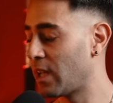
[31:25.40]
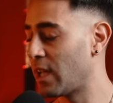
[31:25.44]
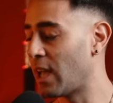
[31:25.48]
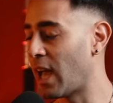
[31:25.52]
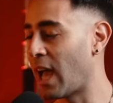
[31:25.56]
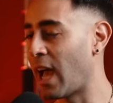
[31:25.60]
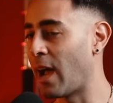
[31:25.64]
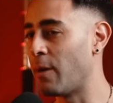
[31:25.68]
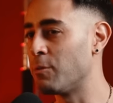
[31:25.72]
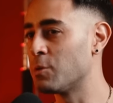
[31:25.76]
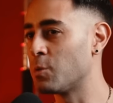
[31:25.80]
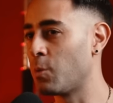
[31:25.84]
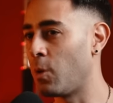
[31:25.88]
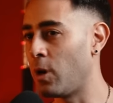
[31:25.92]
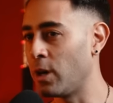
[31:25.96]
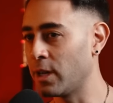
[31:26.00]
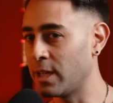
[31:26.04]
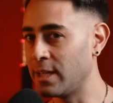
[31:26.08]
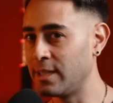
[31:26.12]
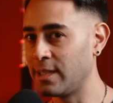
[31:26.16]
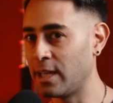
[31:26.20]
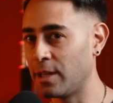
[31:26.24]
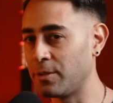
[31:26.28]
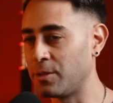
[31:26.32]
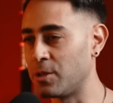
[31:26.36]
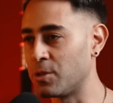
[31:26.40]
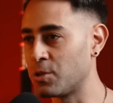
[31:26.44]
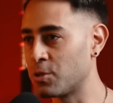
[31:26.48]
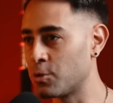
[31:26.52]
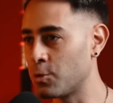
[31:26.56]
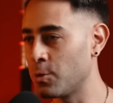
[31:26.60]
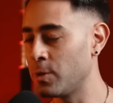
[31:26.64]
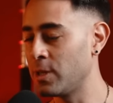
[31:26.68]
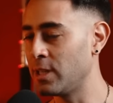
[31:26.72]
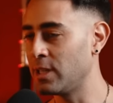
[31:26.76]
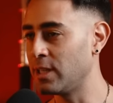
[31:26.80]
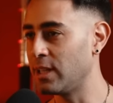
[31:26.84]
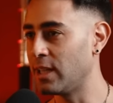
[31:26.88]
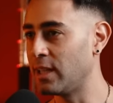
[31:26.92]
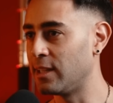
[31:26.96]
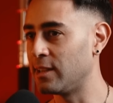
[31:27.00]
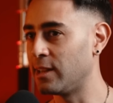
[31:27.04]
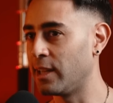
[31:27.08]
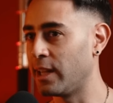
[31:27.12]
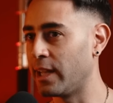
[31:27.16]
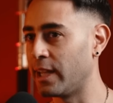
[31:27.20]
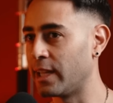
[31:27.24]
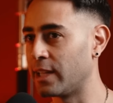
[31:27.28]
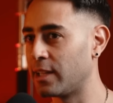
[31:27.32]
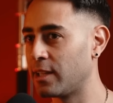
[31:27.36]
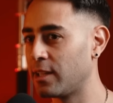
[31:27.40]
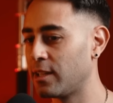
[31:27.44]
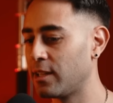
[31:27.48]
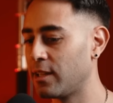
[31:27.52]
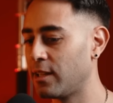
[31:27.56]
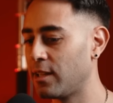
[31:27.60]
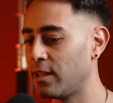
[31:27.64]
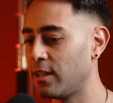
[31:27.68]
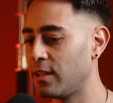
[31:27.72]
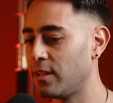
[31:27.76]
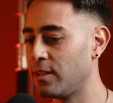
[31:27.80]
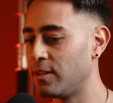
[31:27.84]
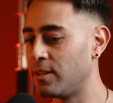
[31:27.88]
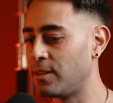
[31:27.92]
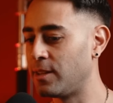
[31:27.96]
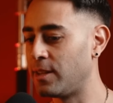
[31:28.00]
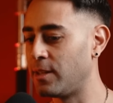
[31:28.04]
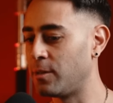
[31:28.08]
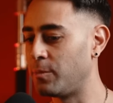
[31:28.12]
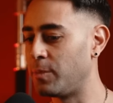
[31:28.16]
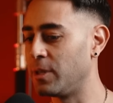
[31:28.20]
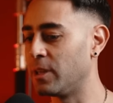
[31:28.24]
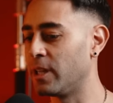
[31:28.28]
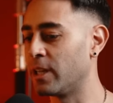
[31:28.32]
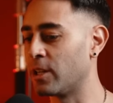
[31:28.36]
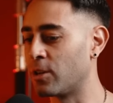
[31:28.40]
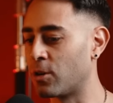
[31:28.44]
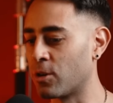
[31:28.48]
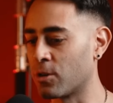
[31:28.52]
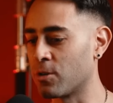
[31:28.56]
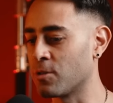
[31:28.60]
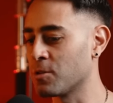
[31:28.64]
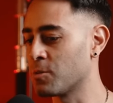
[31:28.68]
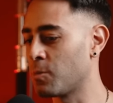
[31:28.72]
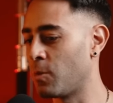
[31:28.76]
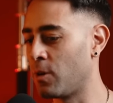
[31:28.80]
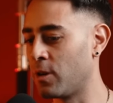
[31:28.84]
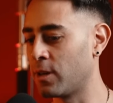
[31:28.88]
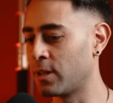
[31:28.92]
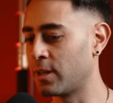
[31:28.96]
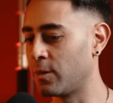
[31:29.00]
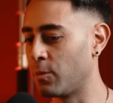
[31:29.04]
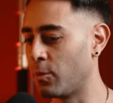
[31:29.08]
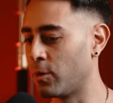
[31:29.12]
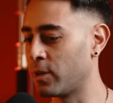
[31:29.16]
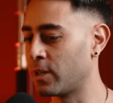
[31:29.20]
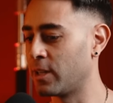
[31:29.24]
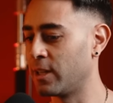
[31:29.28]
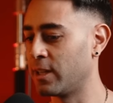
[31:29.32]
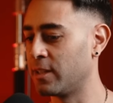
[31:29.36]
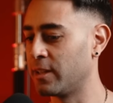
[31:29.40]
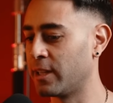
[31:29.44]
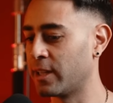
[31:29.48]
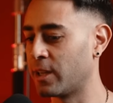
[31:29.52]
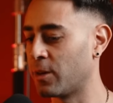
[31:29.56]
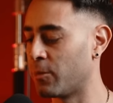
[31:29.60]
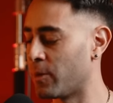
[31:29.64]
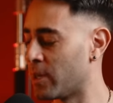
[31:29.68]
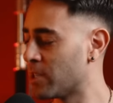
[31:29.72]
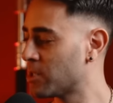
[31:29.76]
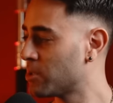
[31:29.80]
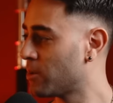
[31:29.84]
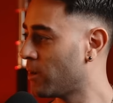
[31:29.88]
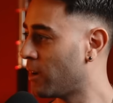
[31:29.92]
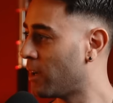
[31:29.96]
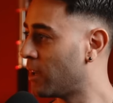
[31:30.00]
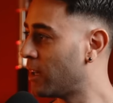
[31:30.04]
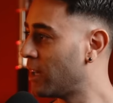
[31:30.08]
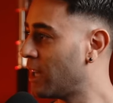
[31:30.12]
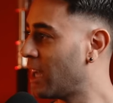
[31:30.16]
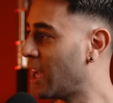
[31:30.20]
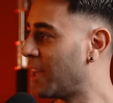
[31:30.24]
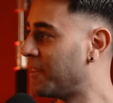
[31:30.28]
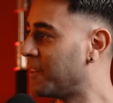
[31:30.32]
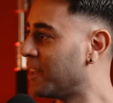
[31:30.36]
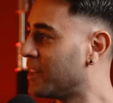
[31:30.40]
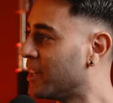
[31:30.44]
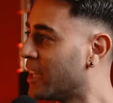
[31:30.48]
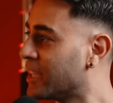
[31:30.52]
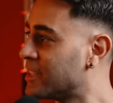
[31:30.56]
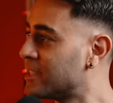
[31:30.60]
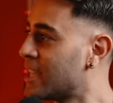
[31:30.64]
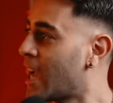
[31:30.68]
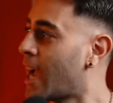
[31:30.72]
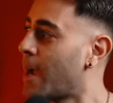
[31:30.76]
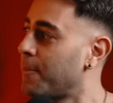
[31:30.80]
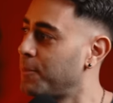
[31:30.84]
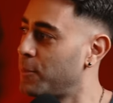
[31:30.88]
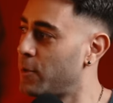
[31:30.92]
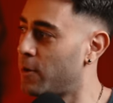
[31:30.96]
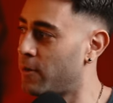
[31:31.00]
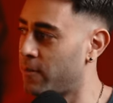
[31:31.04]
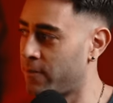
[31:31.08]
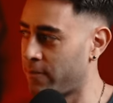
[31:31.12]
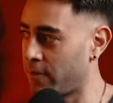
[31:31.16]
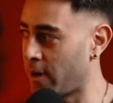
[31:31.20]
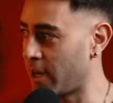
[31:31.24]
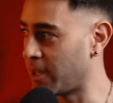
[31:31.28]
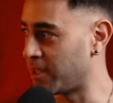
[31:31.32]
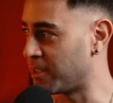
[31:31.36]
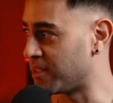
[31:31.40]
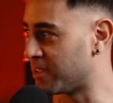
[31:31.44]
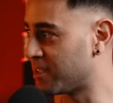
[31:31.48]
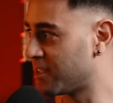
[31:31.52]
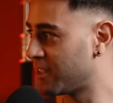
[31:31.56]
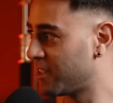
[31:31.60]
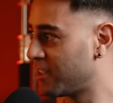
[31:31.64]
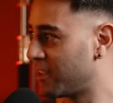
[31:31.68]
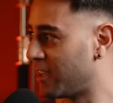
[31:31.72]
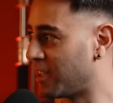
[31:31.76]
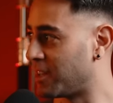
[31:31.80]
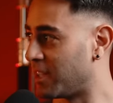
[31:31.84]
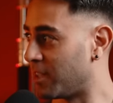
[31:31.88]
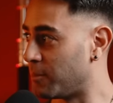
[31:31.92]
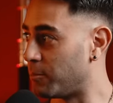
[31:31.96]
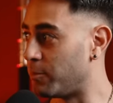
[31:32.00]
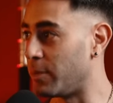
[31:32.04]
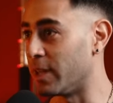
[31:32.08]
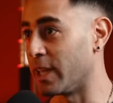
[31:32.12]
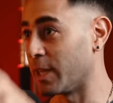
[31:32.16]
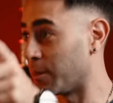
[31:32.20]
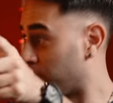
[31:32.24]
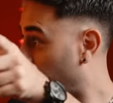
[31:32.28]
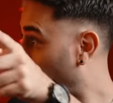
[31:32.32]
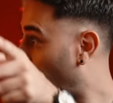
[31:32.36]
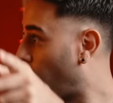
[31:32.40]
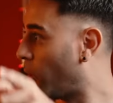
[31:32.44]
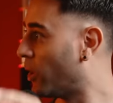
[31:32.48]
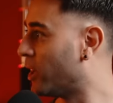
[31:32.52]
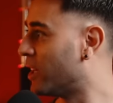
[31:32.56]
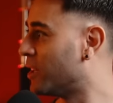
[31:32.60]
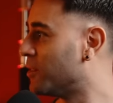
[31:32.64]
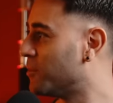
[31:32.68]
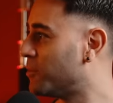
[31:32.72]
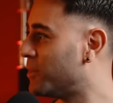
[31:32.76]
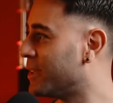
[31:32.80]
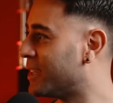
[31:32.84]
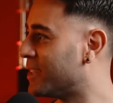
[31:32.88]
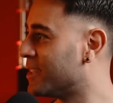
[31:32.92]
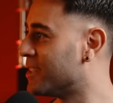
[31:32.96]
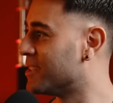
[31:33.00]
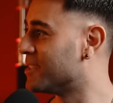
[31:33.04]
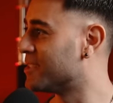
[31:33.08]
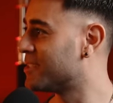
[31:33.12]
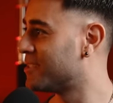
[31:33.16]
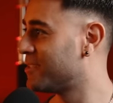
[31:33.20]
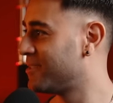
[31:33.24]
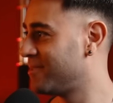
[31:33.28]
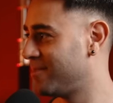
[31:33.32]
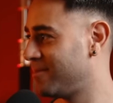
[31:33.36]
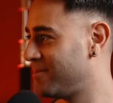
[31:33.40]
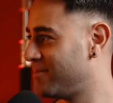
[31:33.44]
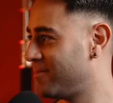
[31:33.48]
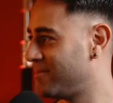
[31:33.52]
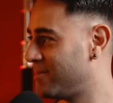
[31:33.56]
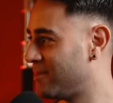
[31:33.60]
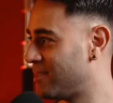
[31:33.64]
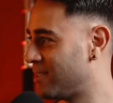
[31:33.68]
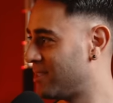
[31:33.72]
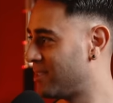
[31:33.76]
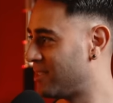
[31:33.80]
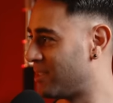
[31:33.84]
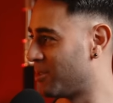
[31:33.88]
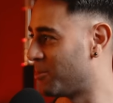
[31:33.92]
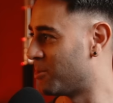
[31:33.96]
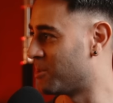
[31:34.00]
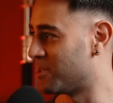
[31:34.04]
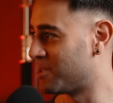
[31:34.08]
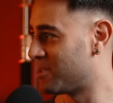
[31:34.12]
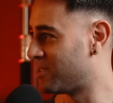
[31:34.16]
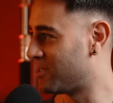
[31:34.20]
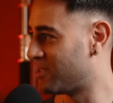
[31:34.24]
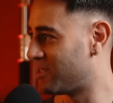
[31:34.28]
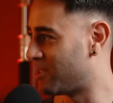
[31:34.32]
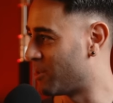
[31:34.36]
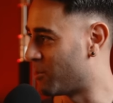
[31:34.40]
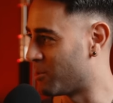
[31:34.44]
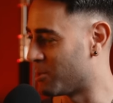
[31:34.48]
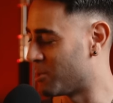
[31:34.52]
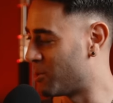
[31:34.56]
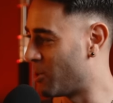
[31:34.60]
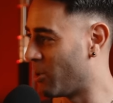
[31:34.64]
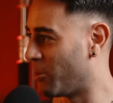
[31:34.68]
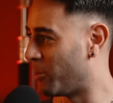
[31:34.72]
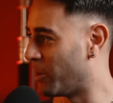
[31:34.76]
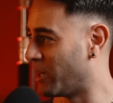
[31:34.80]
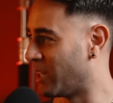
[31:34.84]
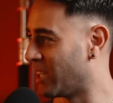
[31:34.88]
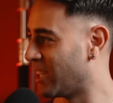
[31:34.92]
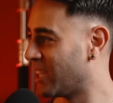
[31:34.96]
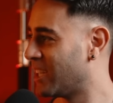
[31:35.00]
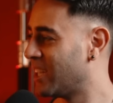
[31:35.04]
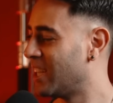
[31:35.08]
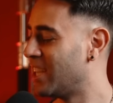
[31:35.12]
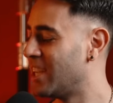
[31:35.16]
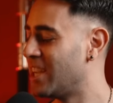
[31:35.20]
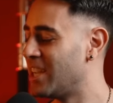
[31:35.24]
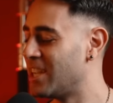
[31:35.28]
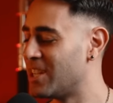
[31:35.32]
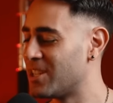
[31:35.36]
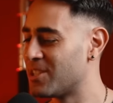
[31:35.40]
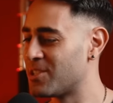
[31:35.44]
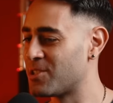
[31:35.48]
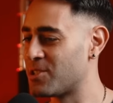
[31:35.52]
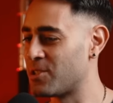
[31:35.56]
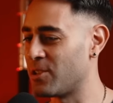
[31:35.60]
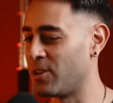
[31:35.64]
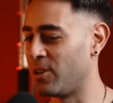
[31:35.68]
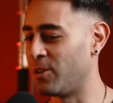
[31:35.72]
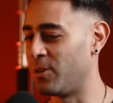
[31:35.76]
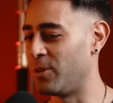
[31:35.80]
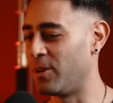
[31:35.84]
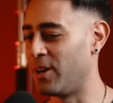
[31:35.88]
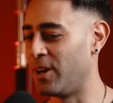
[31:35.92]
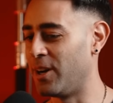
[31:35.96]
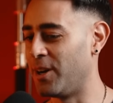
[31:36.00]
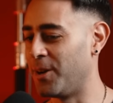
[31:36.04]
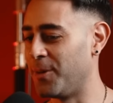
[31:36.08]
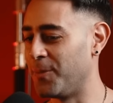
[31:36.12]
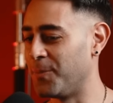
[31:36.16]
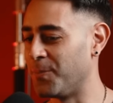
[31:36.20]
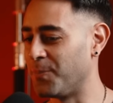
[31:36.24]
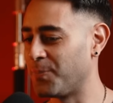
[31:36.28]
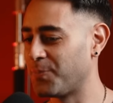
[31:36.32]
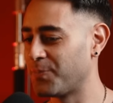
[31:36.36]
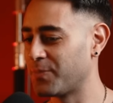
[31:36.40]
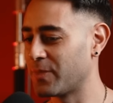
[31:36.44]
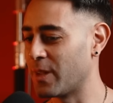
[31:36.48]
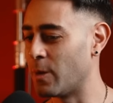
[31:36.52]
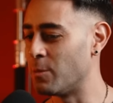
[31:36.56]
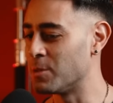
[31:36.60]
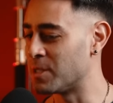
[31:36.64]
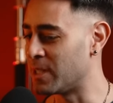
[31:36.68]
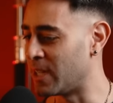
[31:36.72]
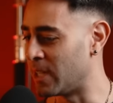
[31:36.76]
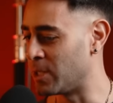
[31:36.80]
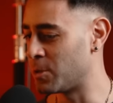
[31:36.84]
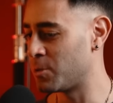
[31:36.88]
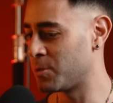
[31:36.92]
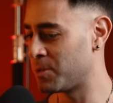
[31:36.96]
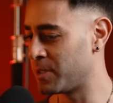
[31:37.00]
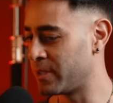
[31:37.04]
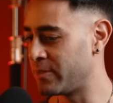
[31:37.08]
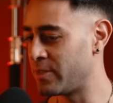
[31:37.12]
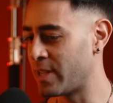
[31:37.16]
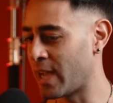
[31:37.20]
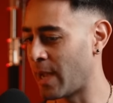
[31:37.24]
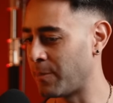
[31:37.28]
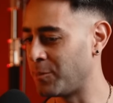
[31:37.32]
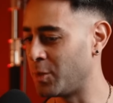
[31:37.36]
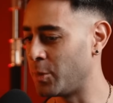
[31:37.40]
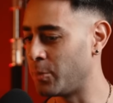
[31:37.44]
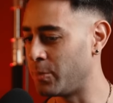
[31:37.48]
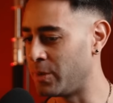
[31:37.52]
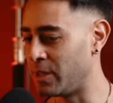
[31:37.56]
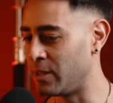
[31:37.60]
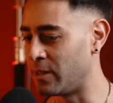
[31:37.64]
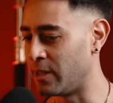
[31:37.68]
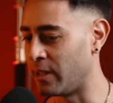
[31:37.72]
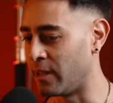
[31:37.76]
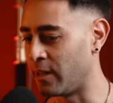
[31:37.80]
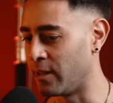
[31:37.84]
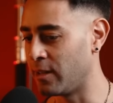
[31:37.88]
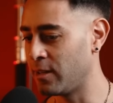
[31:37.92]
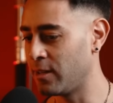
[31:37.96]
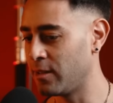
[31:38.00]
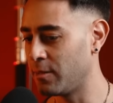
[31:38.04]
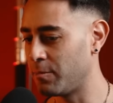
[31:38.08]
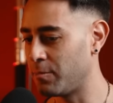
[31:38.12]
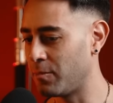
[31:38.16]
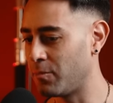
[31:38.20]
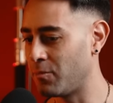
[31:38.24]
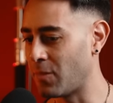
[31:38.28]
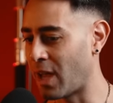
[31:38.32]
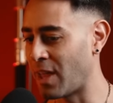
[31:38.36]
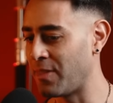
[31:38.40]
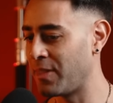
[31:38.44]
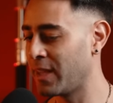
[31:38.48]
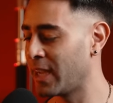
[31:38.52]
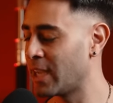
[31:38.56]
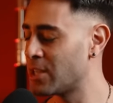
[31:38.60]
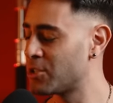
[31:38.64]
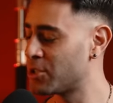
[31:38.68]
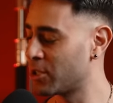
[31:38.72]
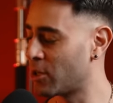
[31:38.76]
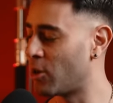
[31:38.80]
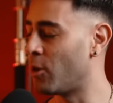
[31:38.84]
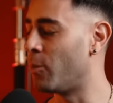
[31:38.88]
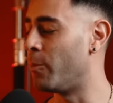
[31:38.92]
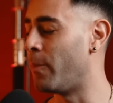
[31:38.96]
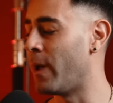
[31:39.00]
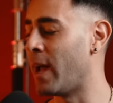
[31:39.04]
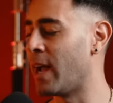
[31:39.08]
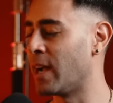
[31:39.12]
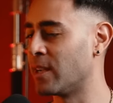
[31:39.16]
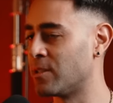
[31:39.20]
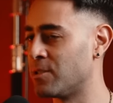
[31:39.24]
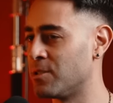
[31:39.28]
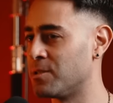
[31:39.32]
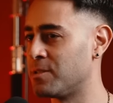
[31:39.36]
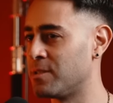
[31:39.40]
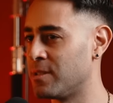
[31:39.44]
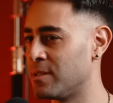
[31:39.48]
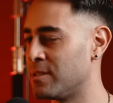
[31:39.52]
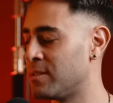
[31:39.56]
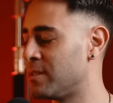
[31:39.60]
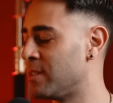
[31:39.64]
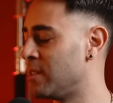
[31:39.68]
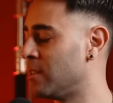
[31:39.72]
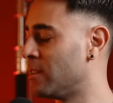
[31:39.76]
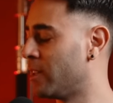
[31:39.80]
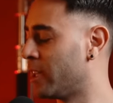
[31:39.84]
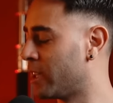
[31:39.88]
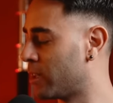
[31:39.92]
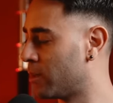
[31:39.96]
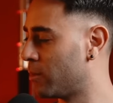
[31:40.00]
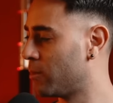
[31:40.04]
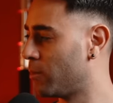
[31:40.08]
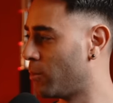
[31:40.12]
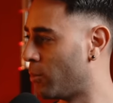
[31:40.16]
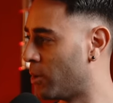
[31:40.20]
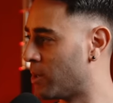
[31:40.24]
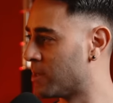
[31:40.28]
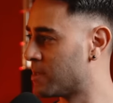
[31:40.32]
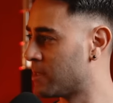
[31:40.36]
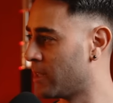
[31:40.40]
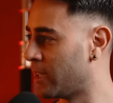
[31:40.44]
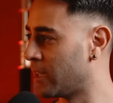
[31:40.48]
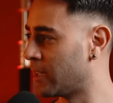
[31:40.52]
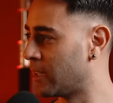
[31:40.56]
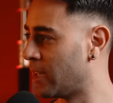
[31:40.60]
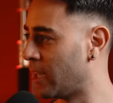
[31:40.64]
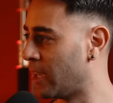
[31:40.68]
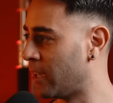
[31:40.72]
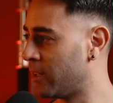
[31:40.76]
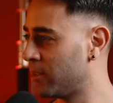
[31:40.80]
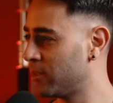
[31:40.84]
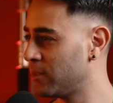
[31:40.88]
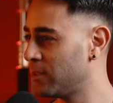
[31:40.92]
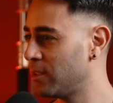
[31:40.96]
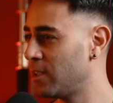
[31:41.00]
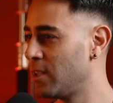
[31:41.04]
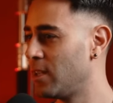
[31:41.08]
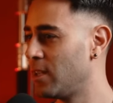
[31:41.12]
I was walking down the street and like there'd be like girls working in like a restaurant, and they'd like tap their friend and they'd be like point, because there was nobody. So it was an interesting time to be there. I think I should go back just to see like what it's like now.